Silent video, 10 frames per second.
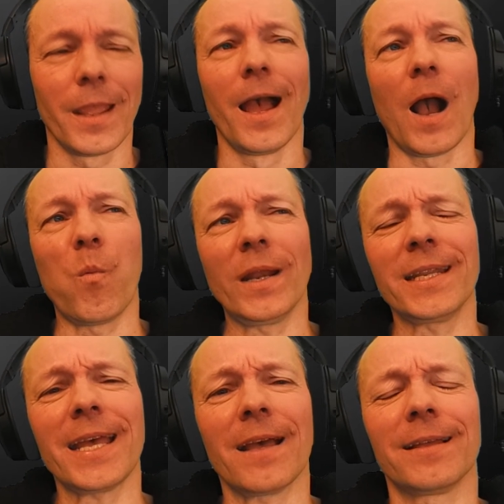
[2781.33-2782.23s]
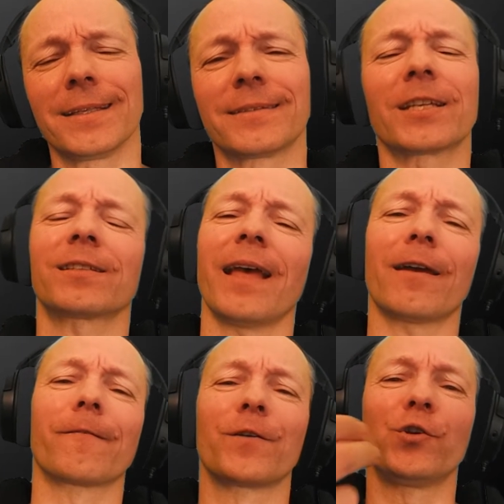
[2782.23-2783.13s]
I wonder, just out
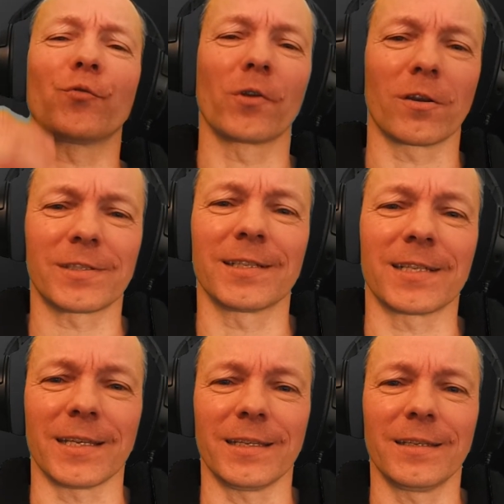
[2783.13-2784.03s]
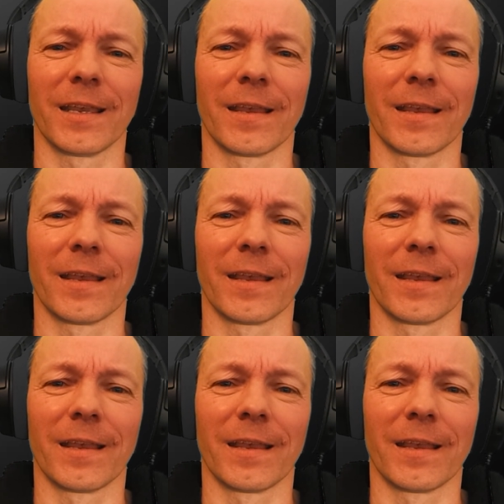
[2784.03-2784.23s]
of curiosity,